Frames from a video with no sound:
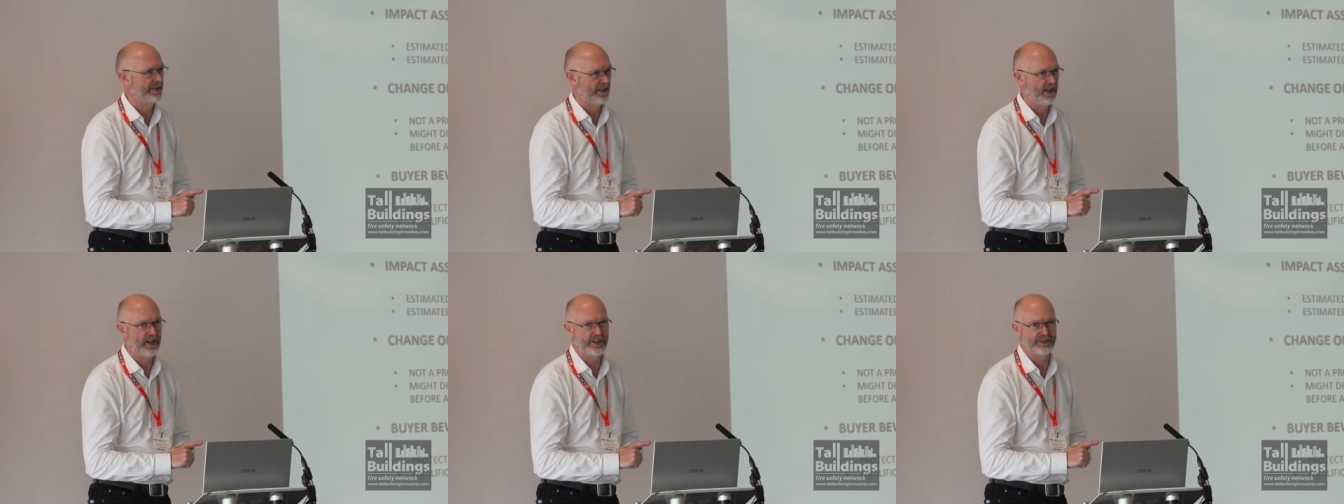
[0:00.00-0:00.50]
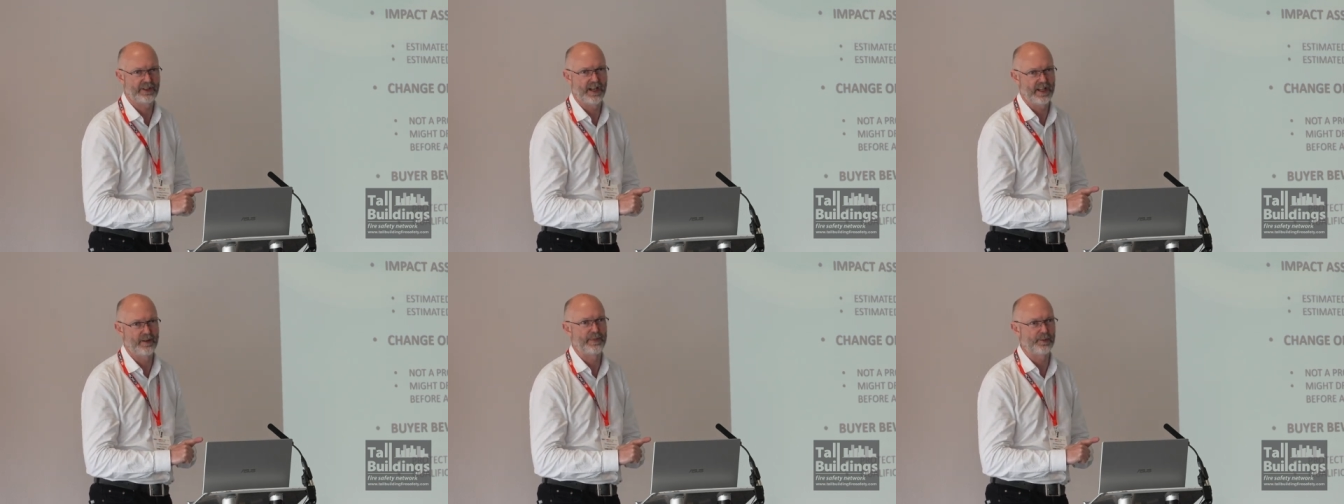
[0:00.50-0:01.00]
and ask
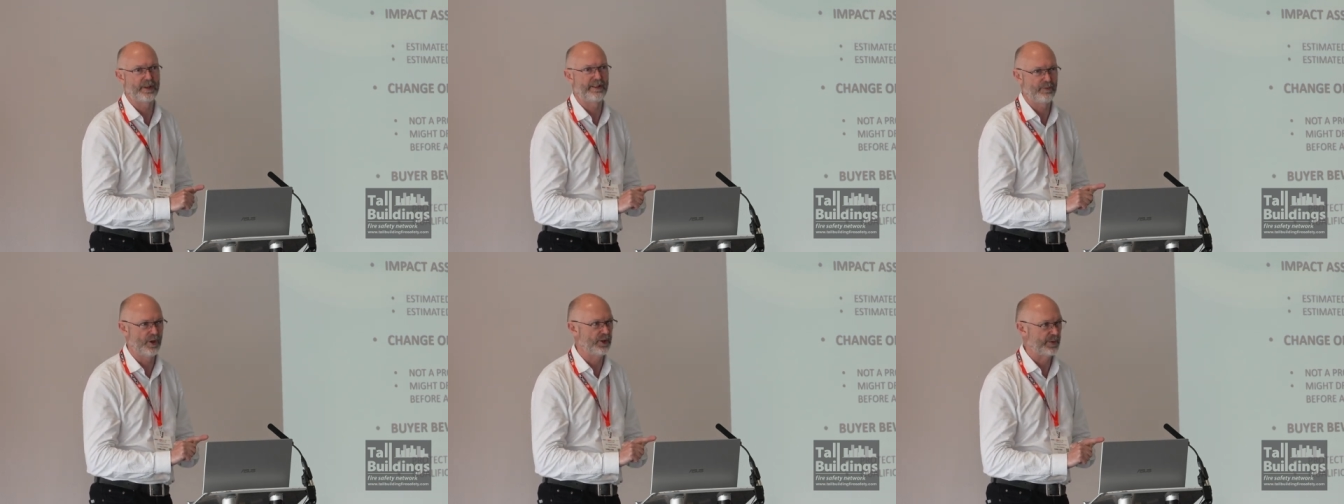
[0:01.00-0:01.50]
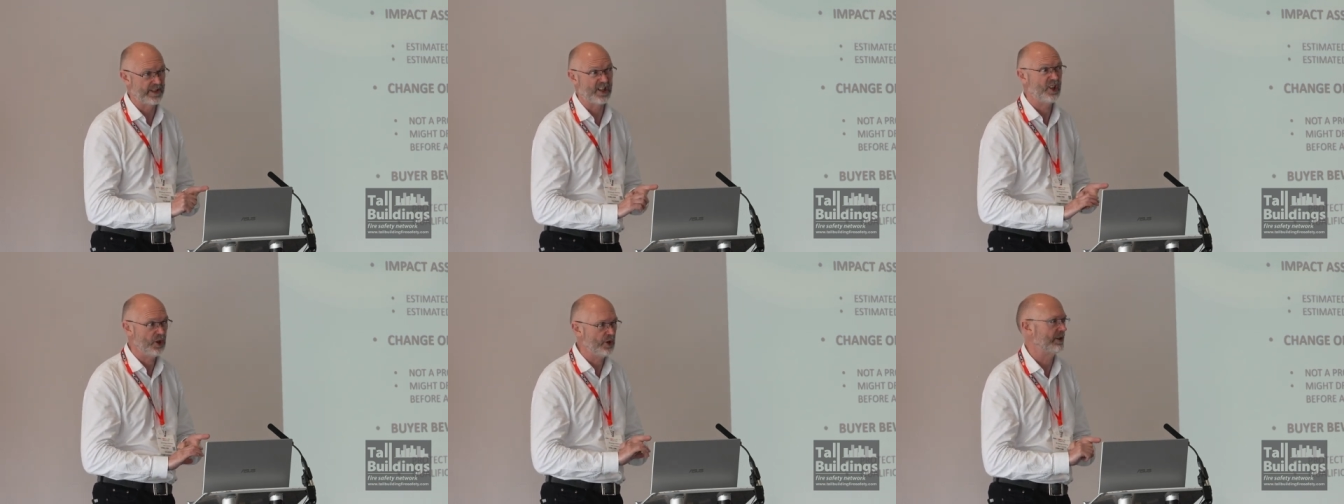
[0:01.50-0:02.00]
other people they've worked with
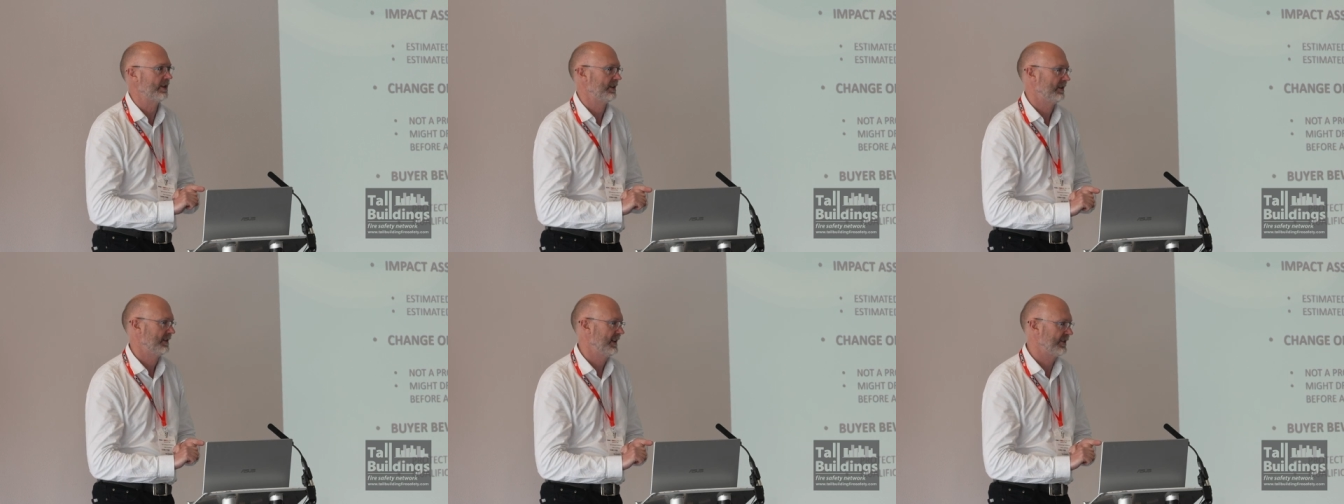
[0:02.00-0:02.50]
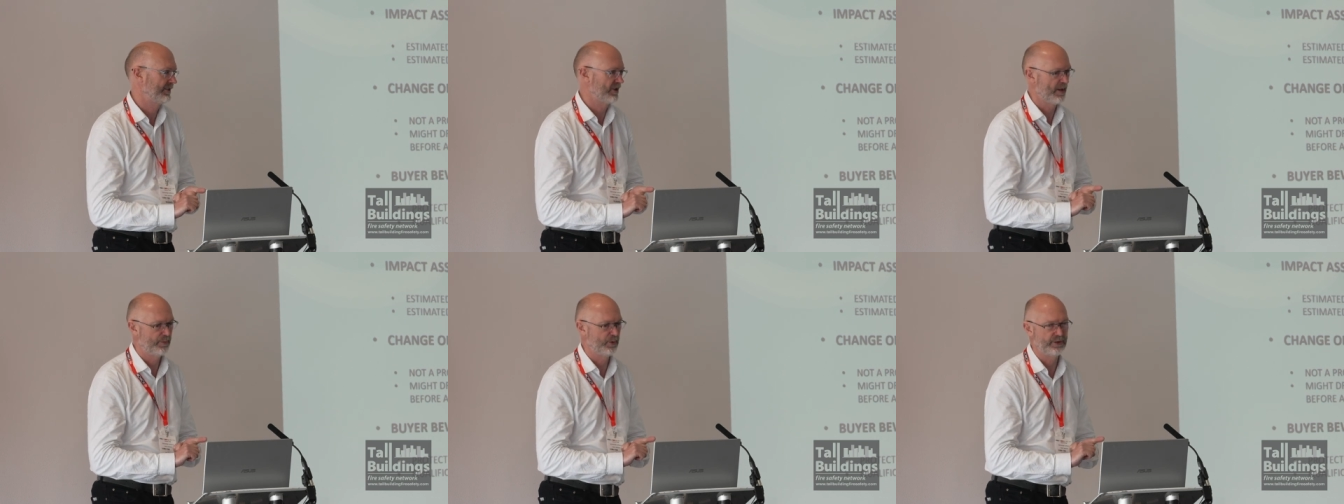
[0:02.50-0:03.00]
and look at
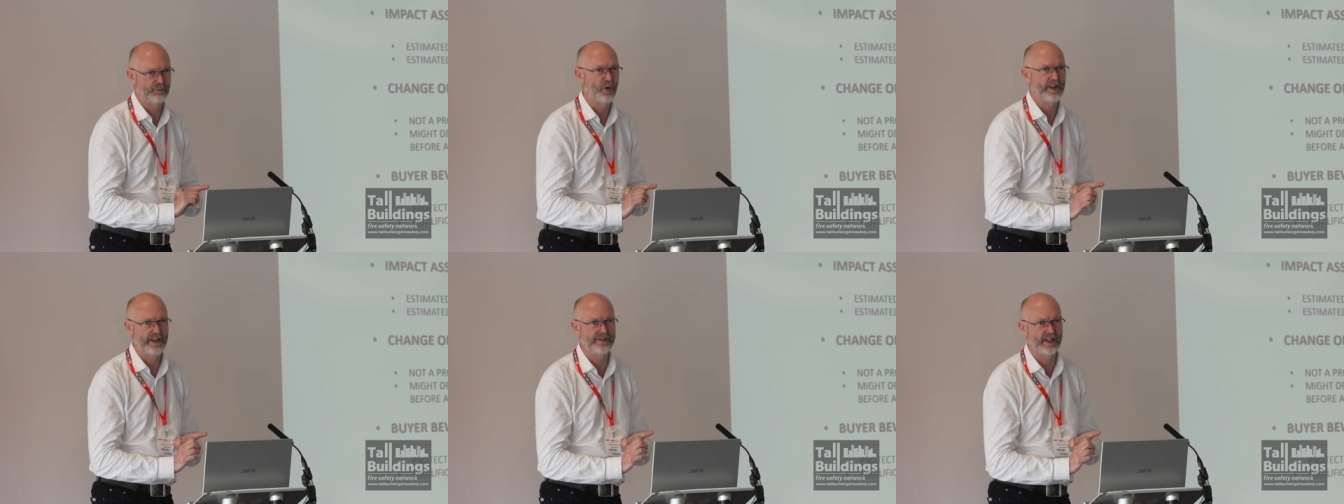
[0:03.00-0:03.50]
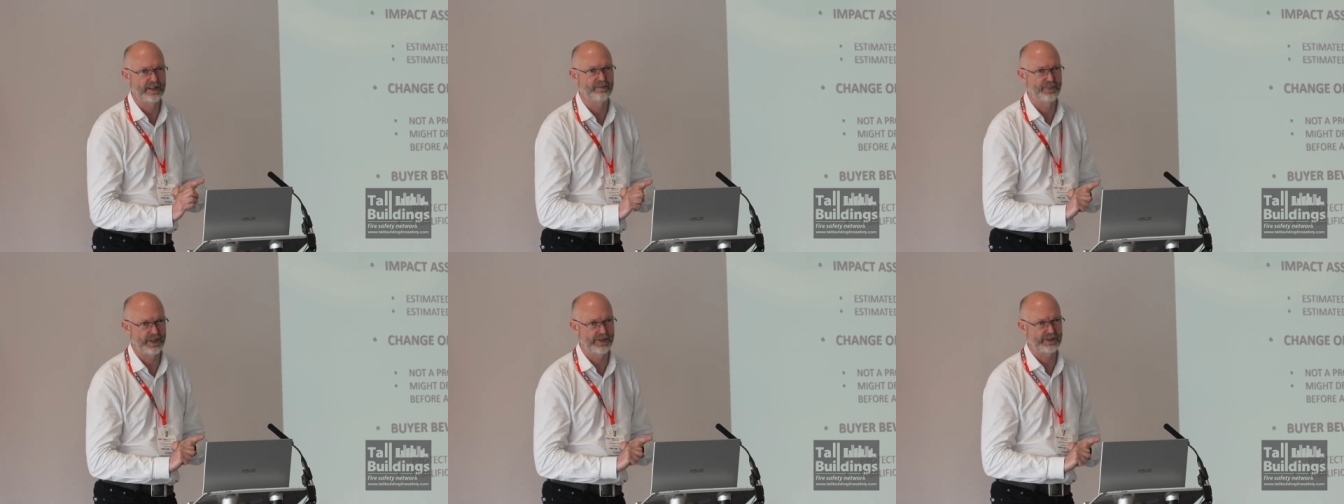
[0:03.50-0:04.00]
samples of what they've done
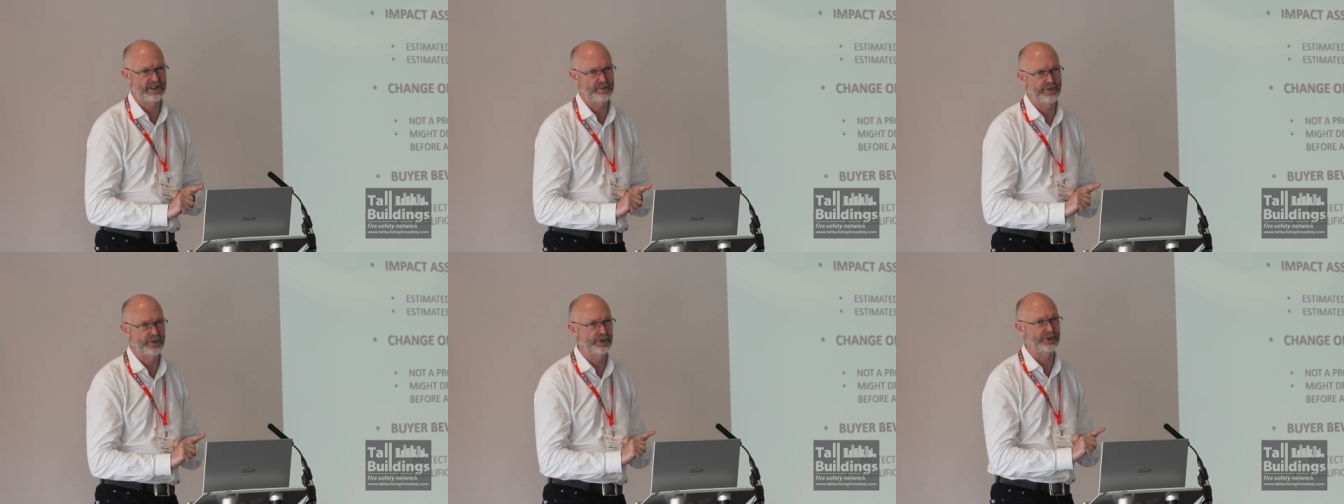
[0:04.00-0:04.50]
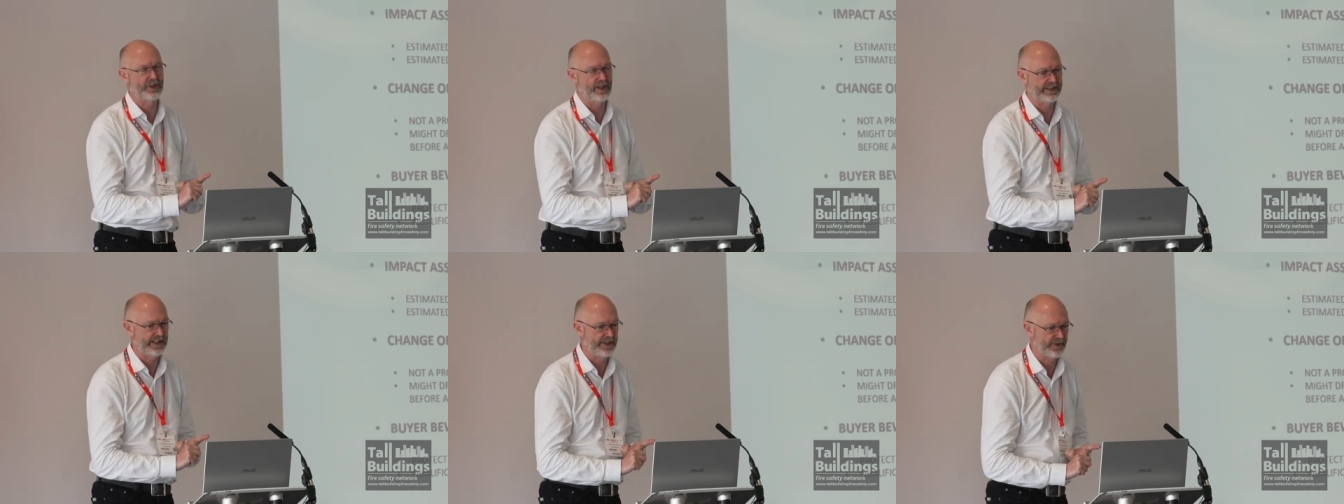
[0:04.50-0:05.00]
previously before you start
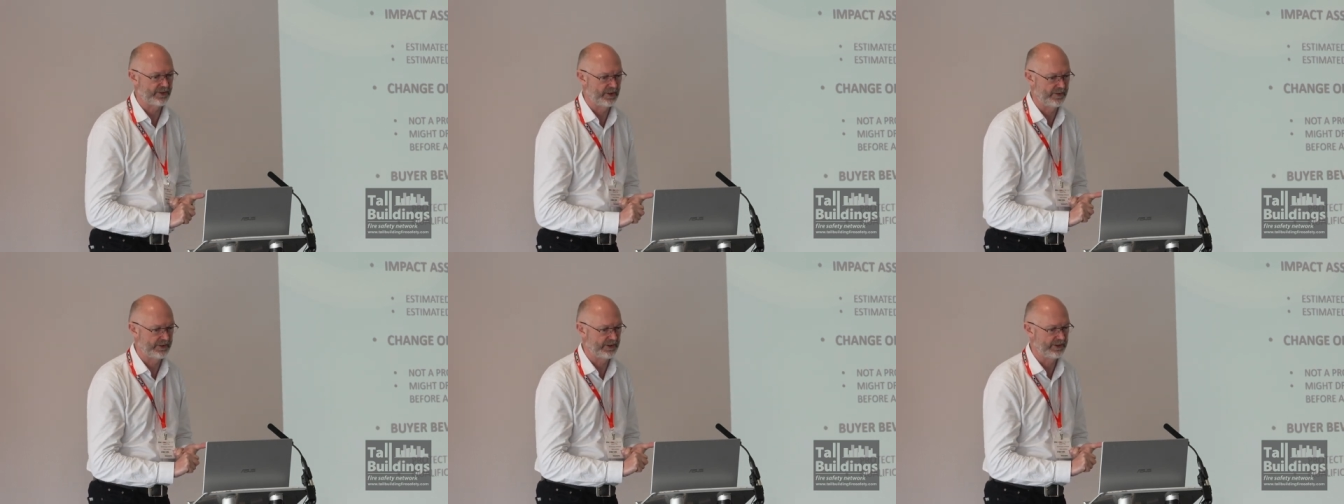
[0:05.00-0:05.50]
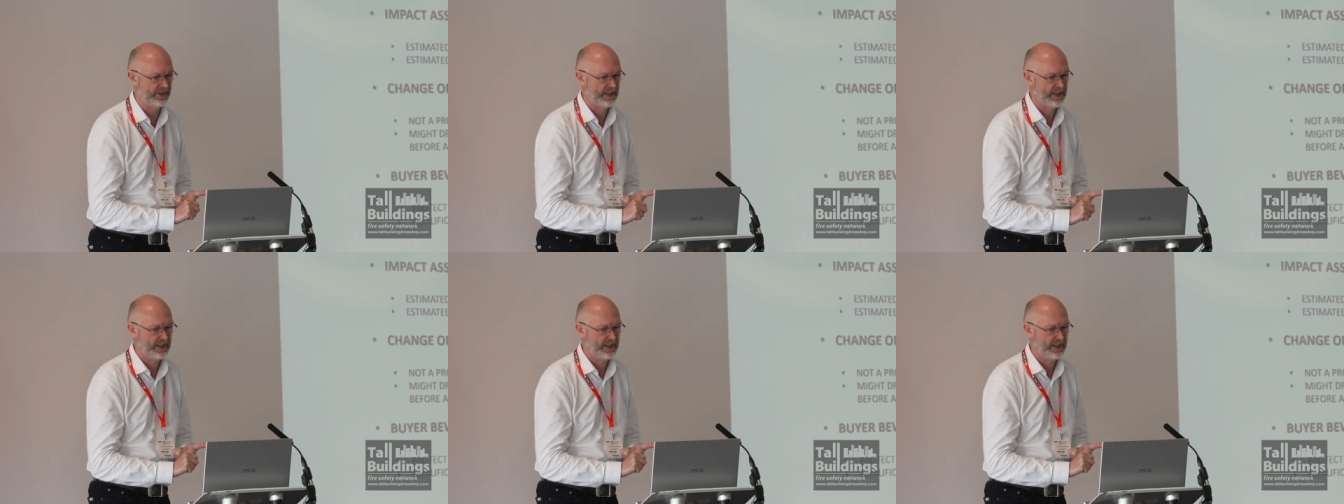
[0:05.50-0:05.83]
engaging services.